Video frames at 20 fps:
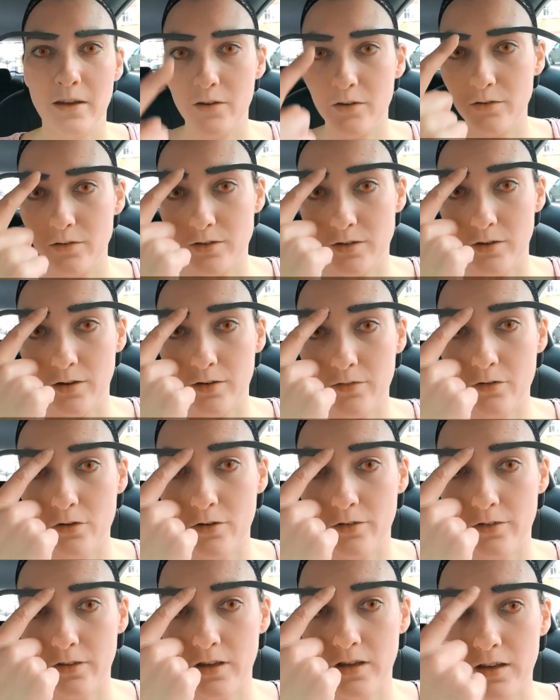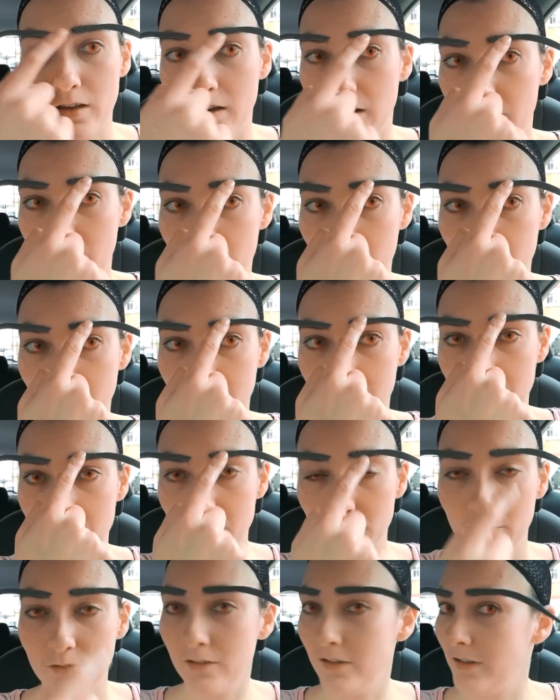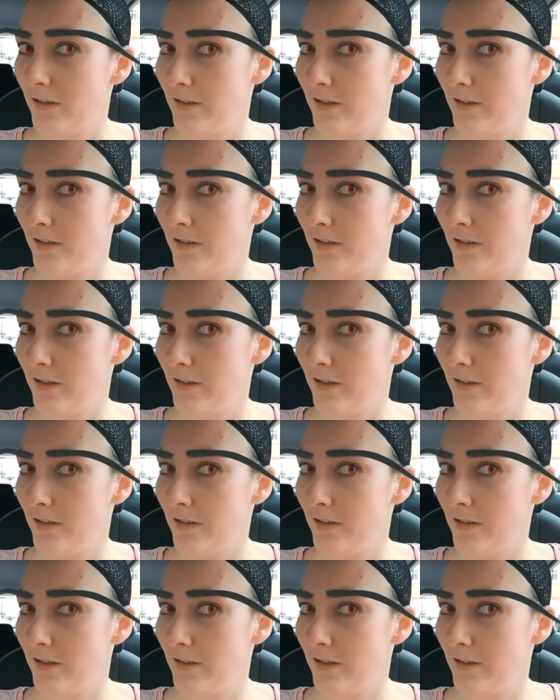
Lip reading: So I've got the eyebrows on